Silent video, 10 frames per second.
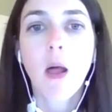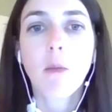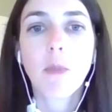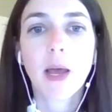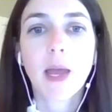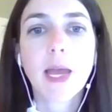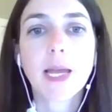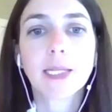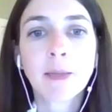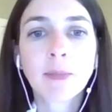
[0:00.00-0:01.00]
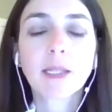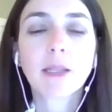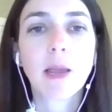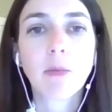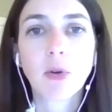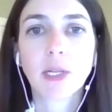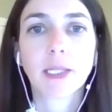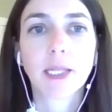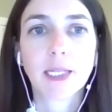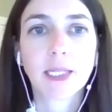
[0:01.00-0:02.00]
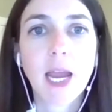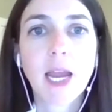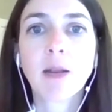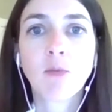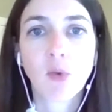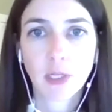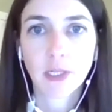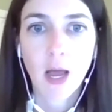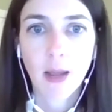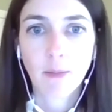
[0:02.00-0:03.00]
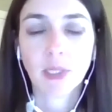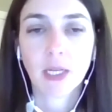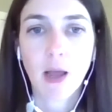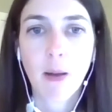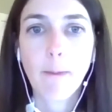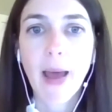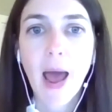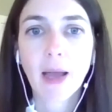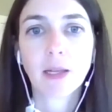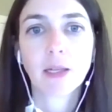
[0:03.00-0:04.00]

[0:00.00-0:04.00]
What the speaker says: but it seems labor is taking more time to come back.